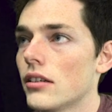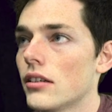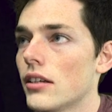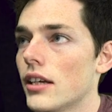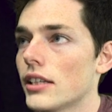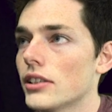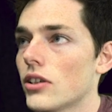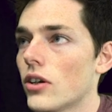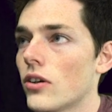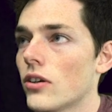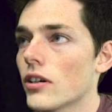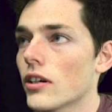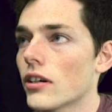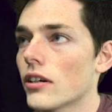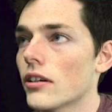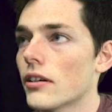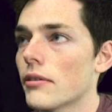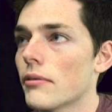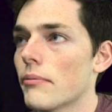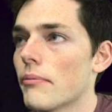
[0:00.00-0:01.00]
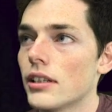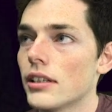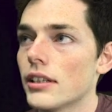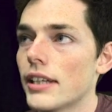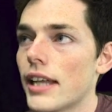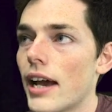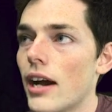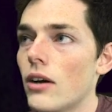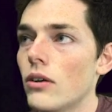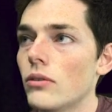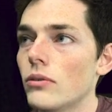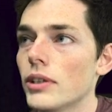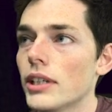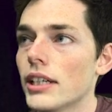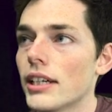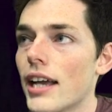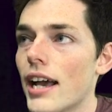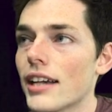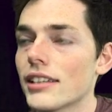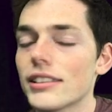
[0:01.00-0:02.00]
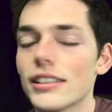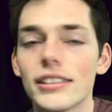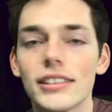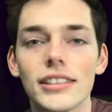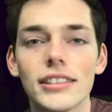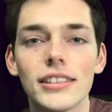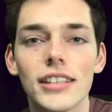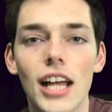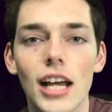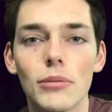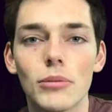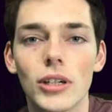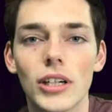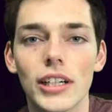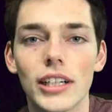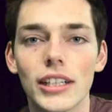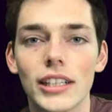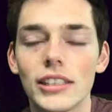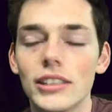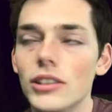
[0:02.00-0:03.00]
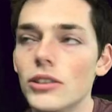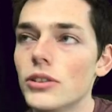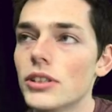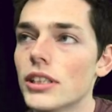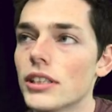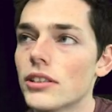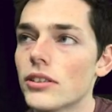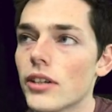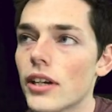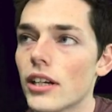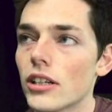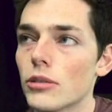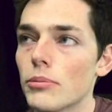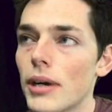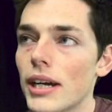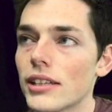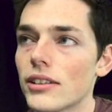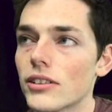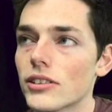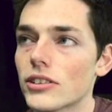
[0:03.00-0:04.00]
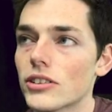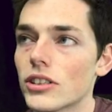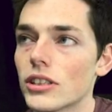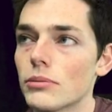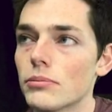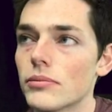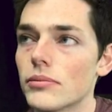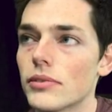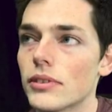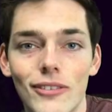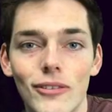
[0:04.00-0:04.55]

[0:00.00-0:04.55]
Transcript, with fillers: as R. Now we can access this library and use it throughout our Python script.